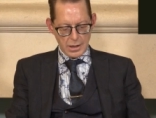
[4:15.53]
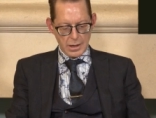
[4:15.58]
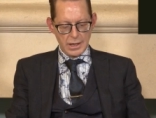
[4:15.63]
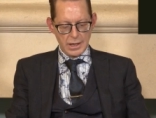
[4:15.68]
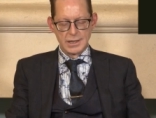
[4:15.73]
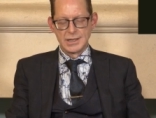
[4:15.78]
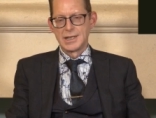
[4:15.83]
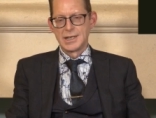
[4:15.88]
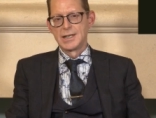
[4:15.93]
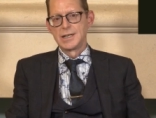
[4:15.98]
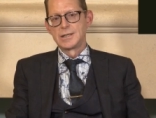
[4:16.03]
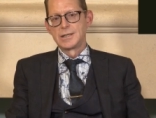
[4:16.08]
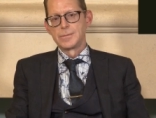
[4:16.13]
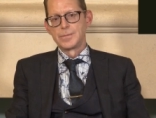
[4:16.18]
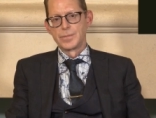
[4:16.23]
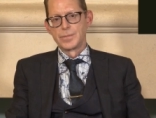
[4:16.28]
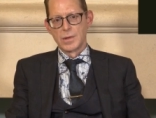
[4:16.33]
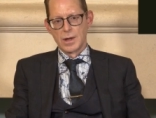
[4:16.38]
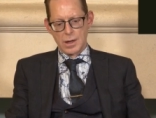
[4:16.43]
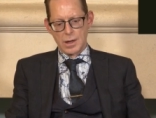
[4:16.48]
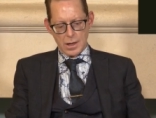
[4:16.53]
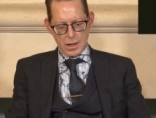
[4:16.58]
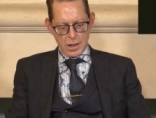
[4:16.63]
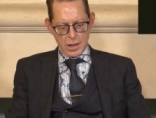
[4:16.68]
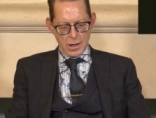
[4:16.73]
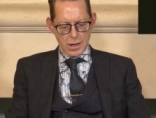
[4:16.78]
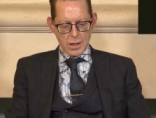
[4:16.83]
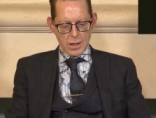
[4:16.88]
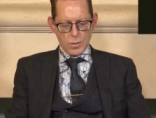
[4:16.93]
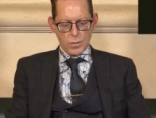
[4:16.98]
Indeed,
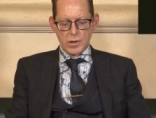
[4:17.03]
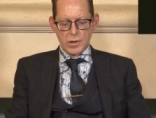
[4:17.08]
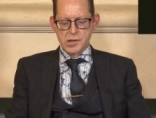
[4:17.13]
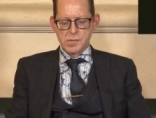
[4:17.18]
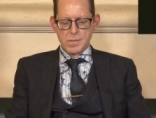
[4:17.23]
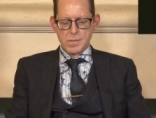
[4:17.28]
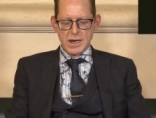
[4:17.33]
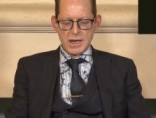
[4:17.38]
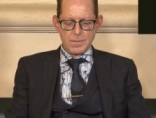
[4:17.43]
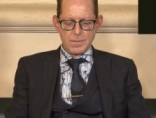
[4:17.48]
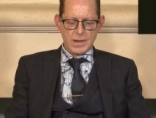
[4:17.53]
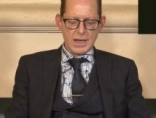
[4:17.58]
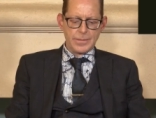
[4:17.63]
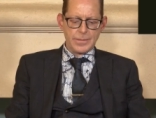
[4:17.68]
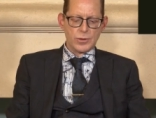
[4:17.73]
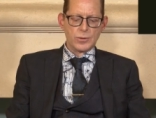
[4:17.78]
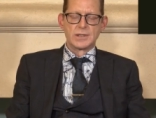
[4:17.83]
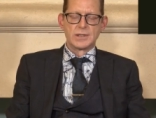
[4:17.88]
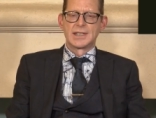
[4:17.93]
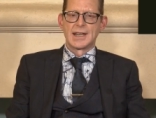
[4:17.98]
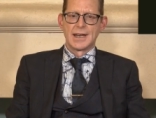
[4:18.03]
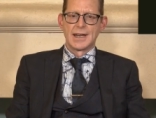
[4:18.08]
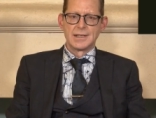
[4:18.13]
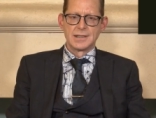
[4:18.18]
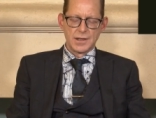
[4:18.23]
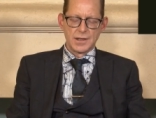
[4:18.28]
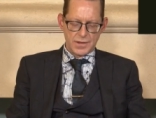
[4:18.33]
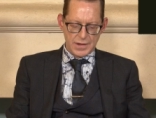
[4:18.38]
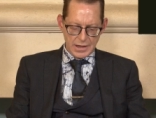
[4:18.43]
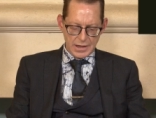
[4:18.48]
whilst many people tend
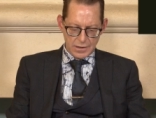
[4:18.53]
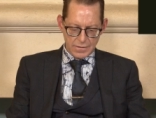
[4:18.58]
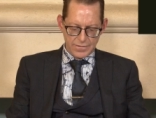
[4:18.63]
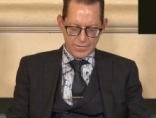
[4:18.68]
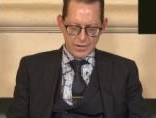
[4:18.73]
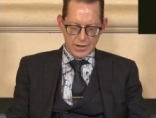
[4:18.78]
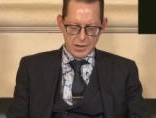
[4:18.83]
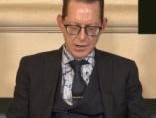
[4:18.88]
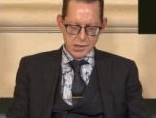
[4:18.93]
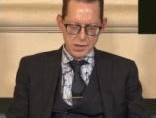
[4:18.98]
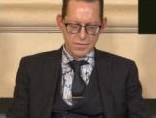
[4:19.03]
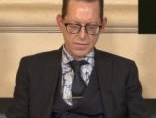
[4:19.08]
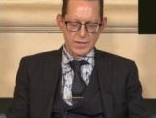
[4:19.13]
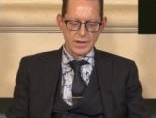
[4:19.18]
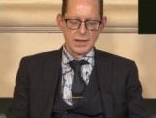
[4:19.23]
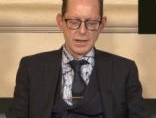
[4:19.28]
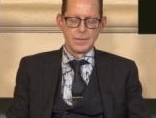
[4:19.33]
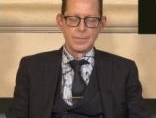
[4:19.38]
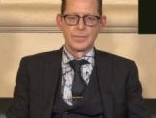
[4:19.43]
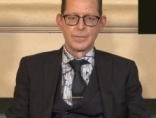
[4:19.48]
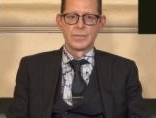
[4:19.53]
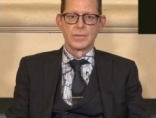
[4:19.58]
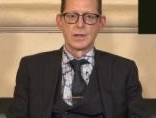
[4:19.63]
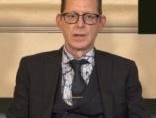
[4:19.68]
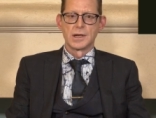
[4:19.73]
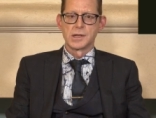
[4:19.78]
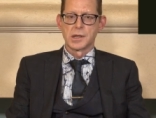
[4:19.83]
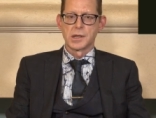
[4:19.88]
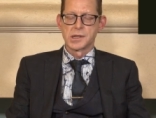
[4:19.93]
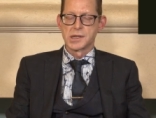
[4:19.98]
to think of philosophy
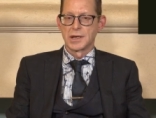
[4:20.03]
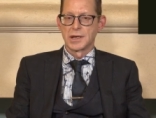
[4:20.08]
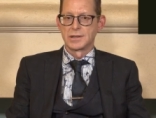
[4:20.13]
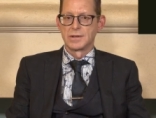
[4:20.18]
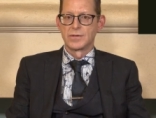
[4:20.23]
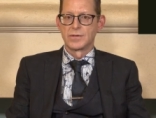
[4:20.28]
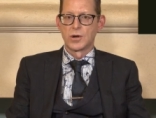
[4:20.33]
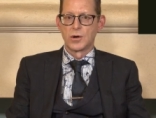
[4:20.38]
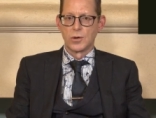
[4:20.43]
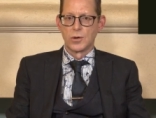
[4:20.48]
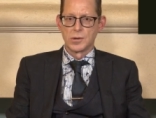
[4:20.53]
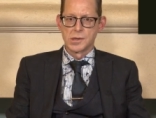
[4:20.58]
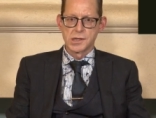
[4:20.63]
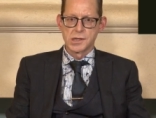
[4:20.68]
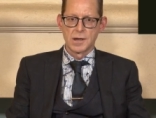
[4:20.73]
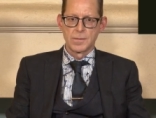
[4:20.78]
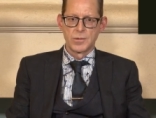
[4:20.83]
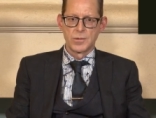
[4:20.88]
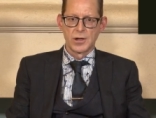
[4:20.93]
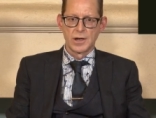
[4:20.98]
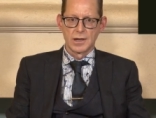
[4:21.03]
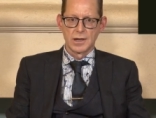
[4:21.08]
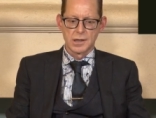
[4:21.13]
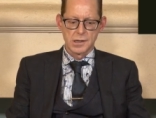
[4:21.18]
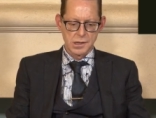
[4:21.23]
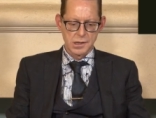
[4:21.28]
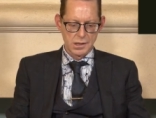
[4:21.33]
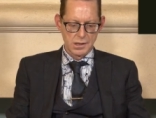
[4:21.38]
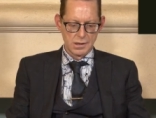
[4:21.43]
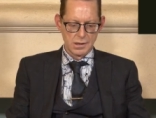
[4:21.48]
as a set of core
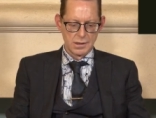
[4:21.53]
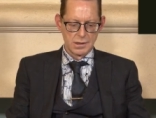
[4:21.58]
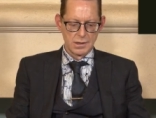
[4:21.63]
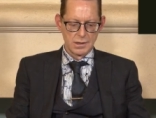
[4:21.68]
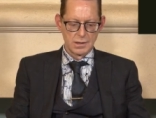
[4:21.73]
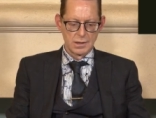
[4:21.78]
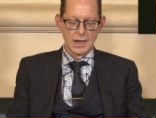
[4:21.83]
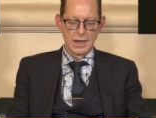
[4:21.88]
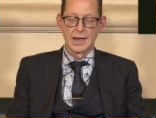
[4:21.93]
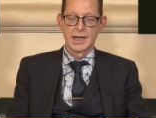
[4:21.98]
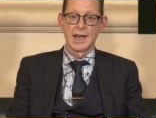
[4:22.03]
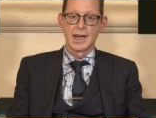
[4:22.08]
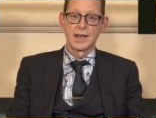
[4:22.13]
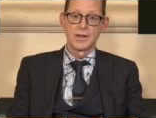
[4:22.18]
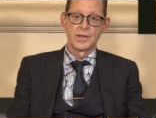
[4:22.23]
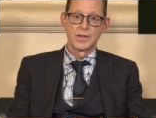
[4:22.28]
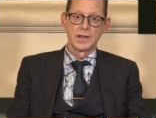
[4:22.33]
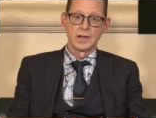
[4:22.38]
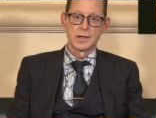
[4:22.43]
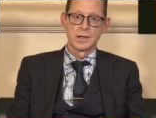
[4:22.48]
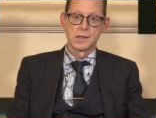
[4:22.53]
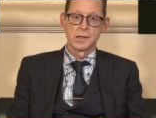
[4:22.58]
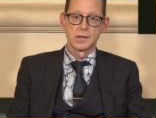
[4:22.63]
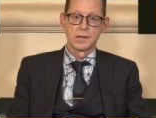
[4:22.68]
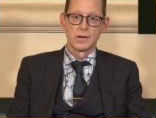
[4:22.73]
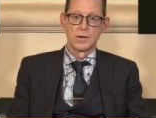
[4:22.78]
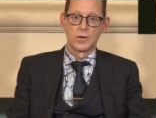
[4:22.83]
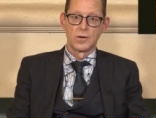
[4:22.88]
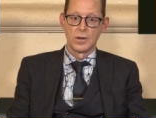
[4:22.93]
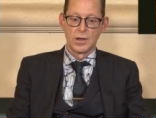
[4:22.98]
subjects like ethics
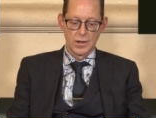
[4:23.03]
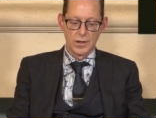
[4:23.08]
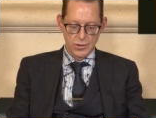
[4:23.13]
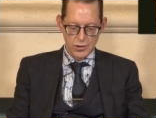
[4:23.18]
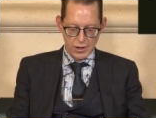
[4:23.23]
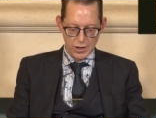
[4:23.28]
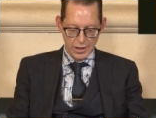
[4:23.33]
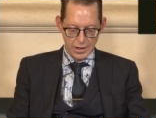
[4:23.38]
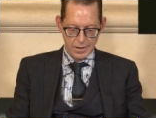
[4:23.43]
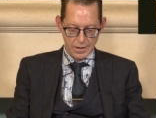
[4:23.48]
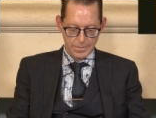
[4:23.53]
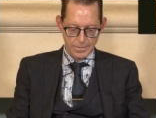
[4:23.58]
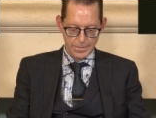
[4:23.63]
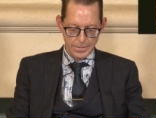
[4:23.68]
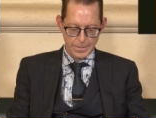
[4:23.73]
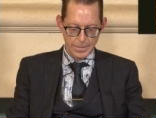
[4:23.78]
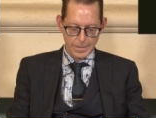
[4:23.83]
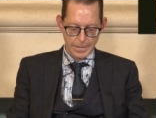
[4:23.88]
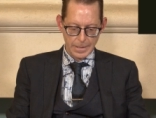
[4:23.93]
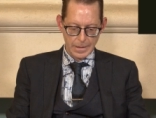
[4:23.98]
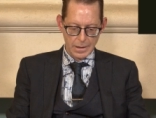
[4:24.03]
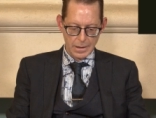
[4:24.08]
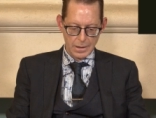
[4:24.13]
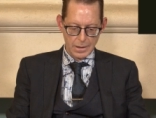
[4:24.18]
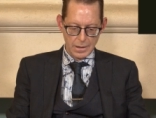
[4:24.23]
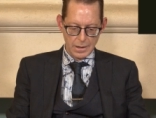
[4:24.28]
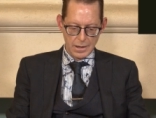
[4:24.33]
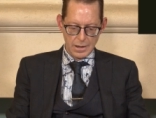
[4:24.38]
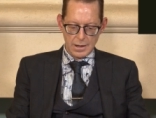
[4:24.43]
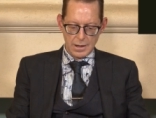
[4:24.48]
or logic,
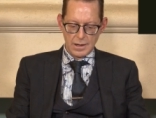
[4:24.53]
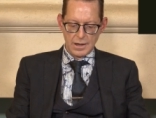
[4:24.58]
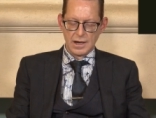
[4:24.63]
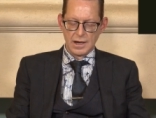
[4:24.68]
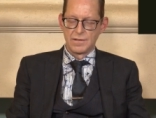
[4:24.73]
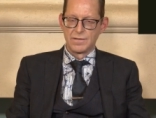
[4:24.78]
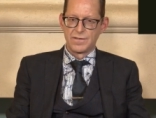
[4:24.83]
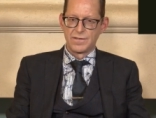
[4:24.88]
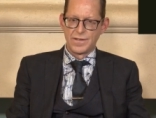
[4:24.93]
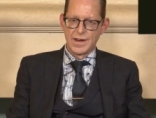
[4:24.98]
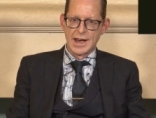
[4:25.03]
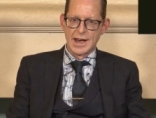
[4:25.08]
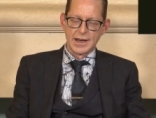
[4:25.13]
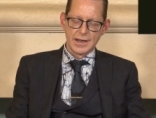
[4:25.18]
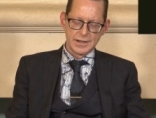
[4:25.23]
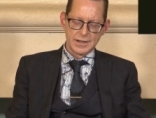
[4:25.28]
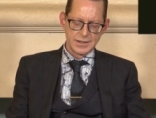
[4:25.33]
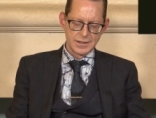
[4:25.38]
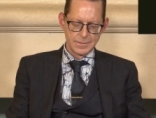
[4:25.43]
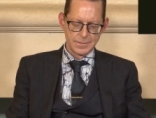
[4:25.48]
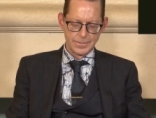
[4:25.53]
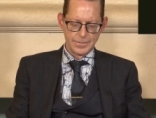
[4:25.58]
in fact,